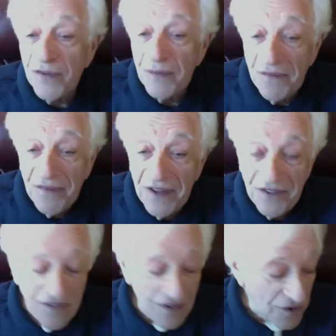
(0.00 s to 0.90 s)
the face
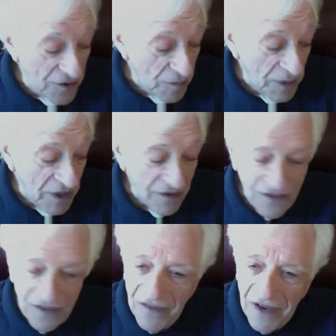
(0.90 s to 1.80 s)
of the earth because
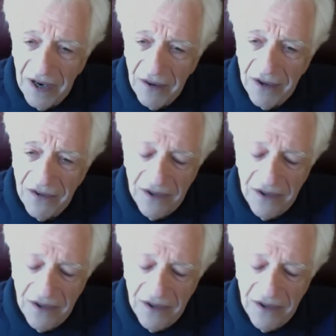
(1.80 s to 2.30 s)
of the virus,